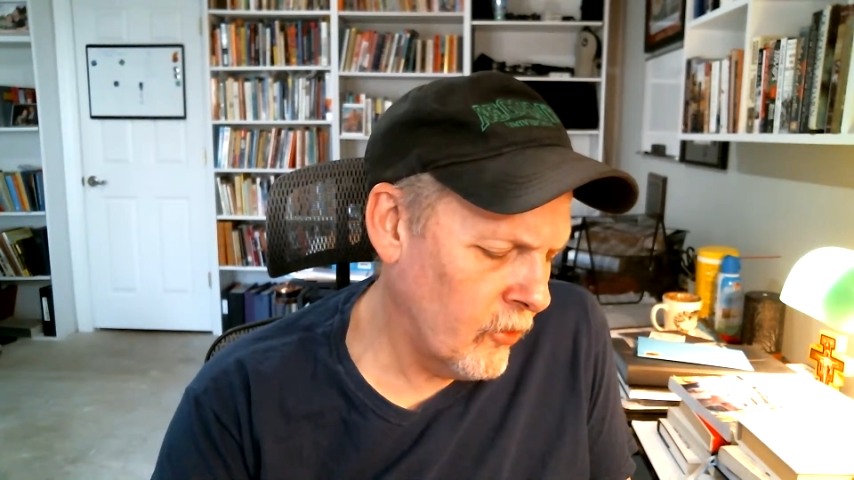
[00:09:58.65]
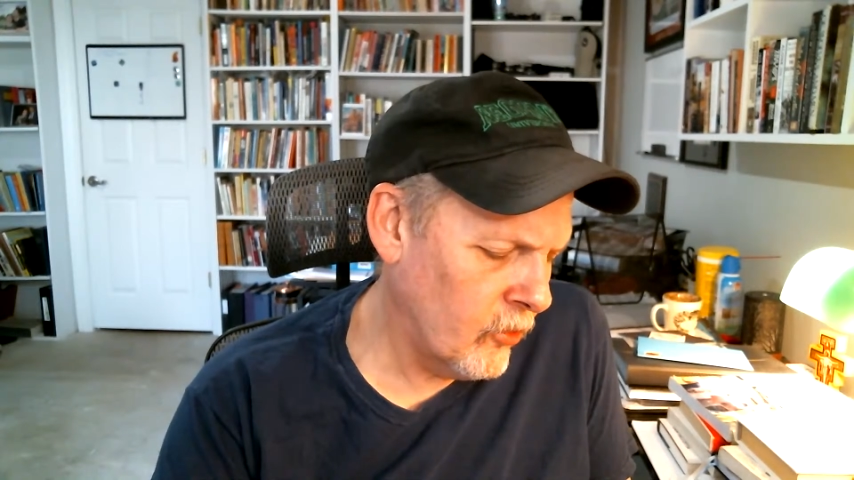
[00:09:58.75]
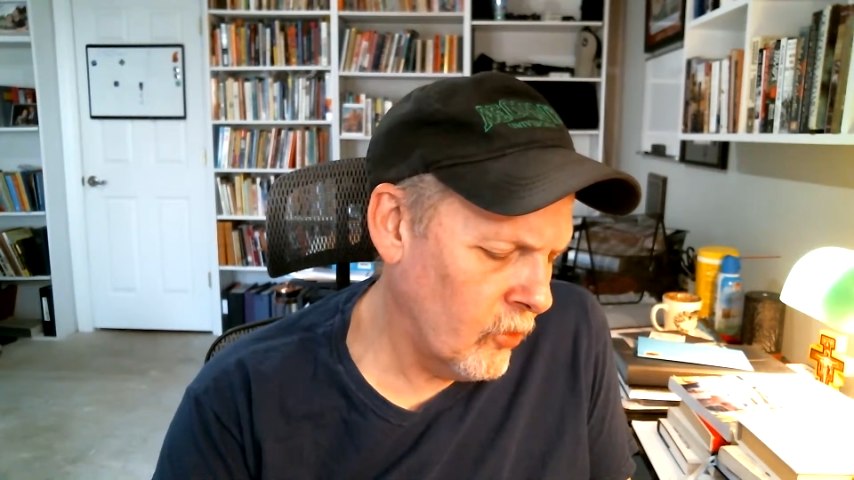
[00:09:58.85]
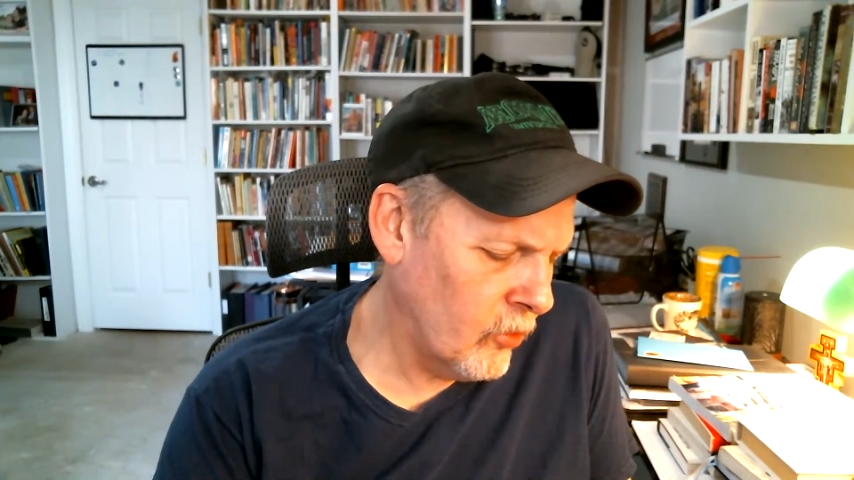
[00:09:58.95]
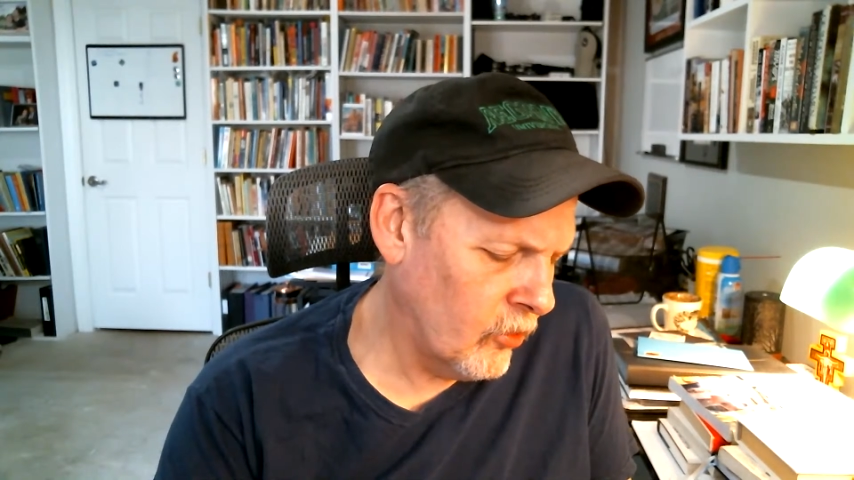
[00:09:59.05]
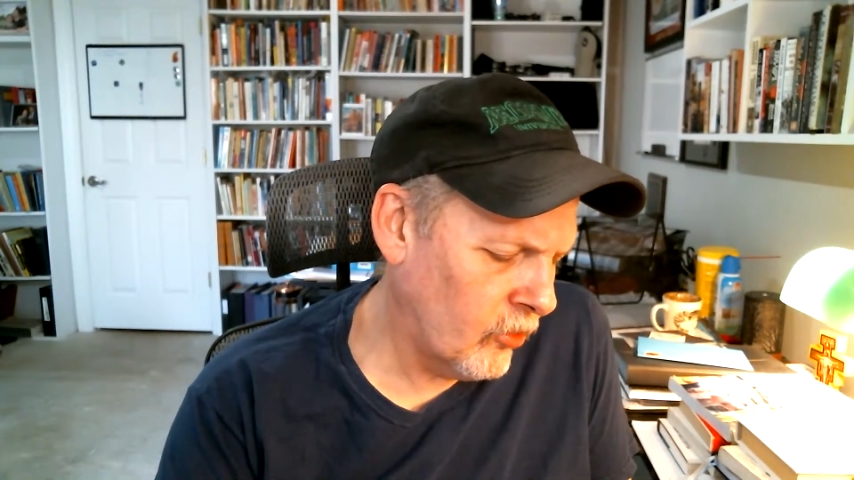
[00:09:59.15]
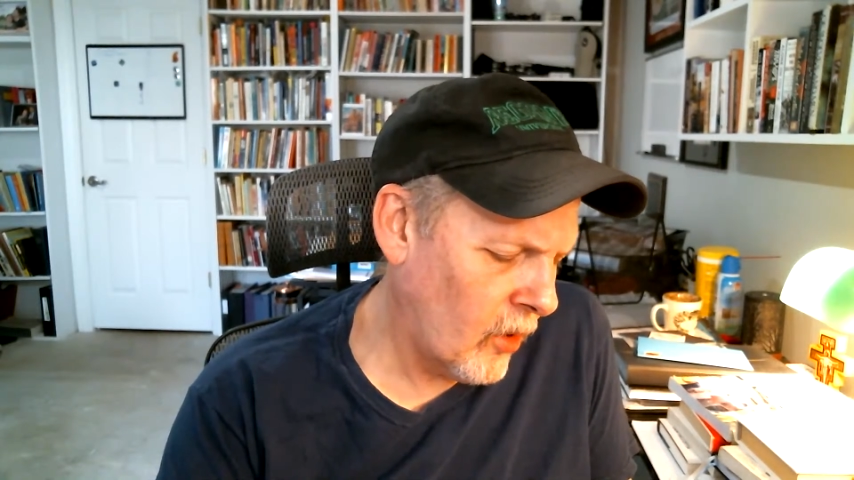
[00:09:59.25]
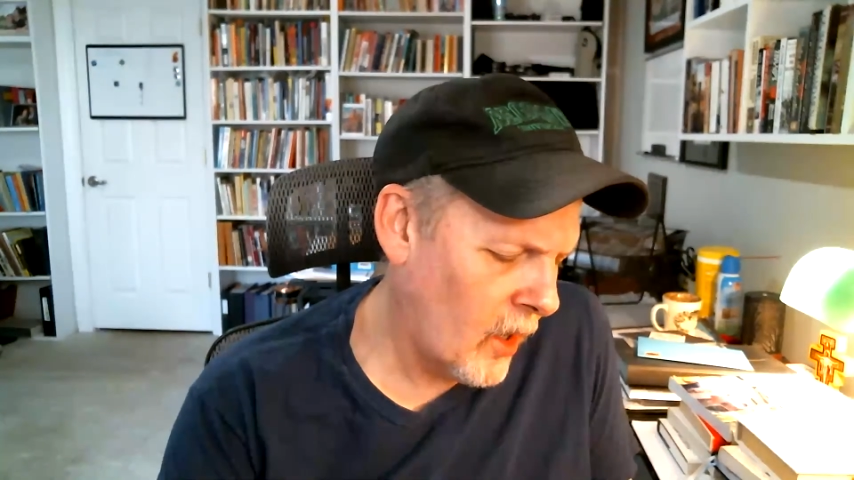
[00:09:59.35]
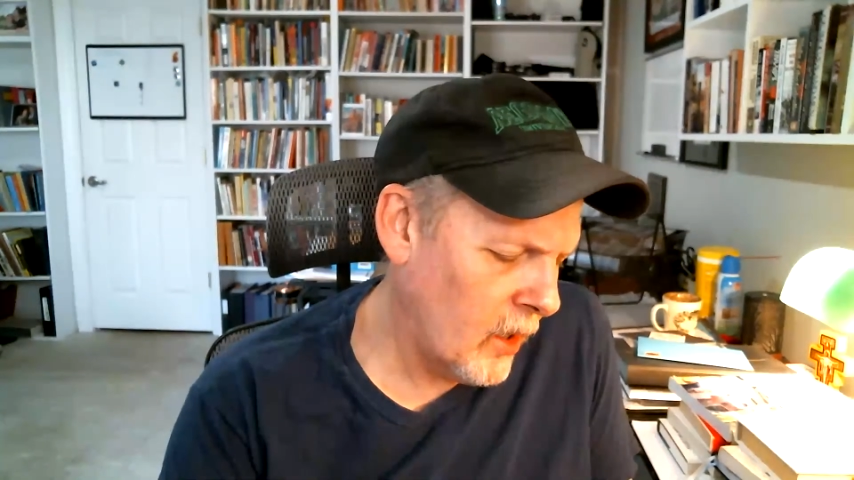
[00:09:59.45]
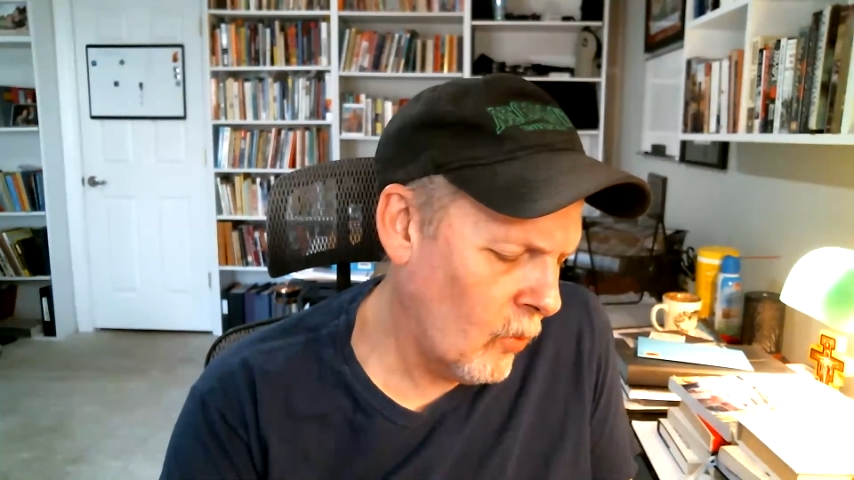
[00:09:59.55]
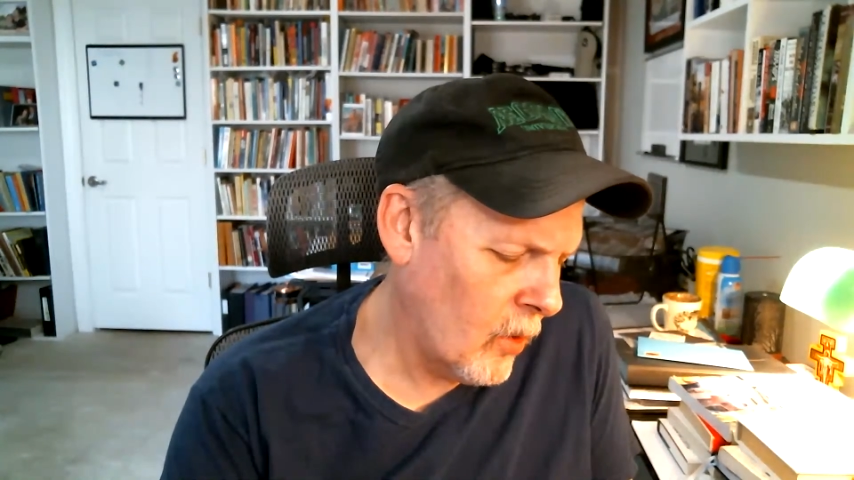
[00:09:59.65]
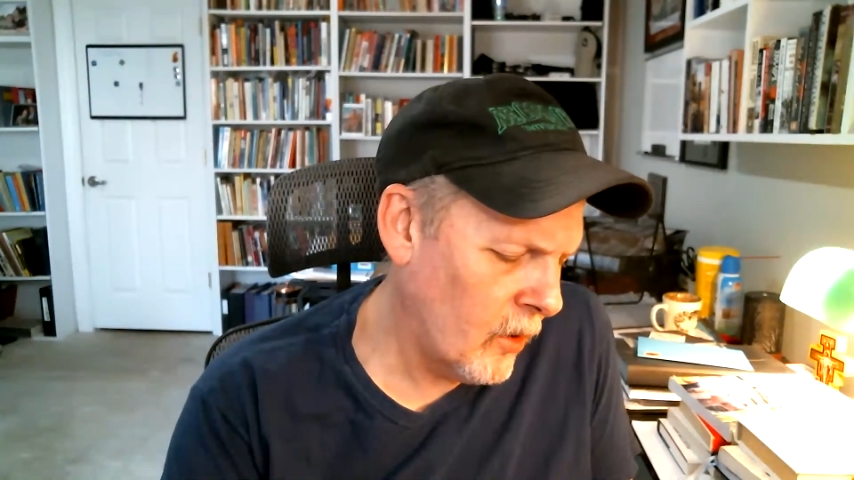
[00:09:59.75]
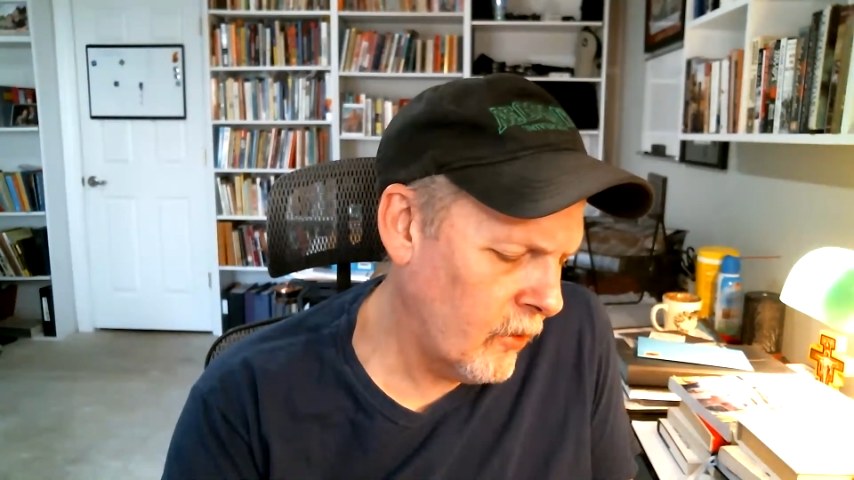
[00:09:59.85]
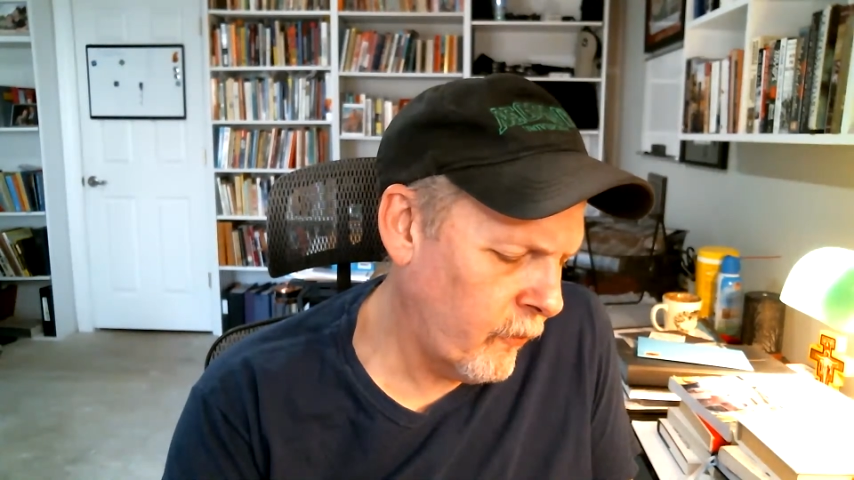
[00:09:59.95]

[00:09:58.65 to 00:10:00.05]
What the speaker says: to